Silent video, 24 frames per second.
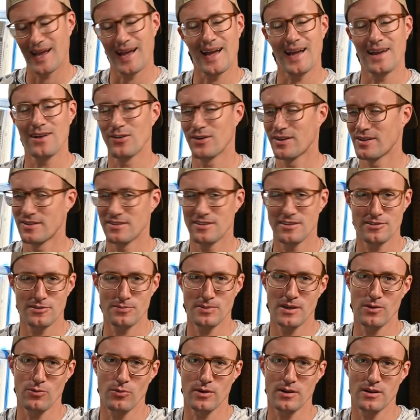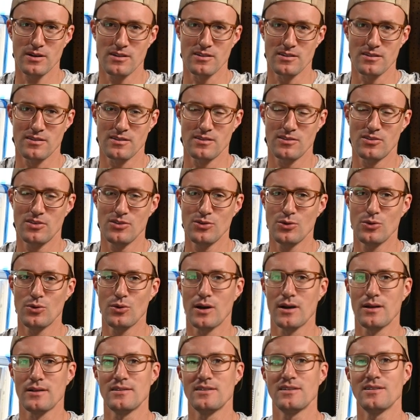don't anticipate we're gonna do
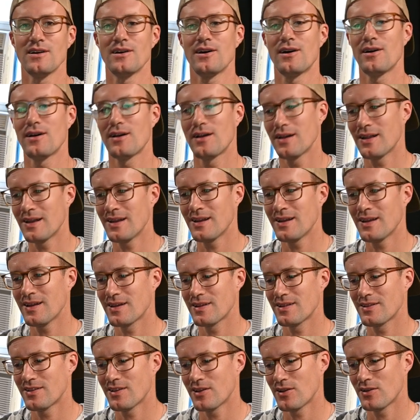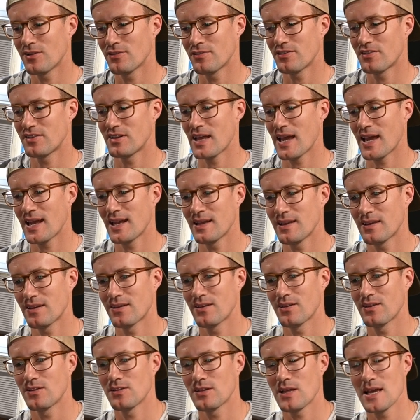a ton of
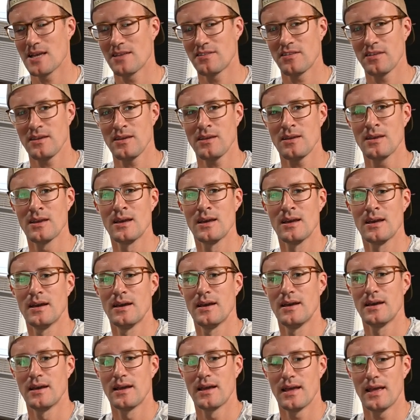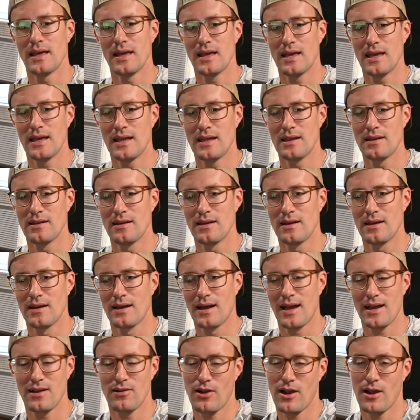static glassing, and
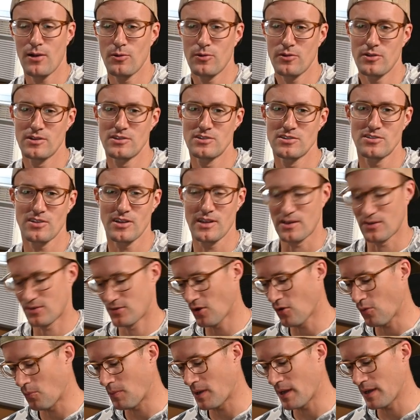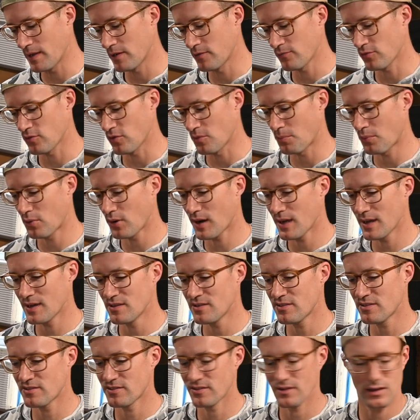I really just, like, don't mind for the
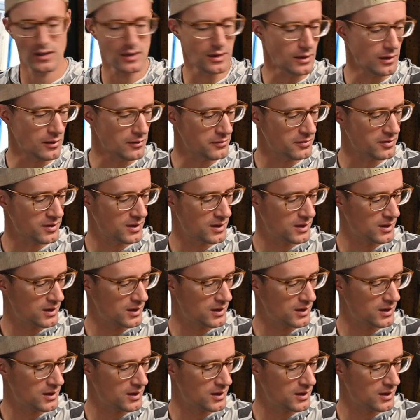price of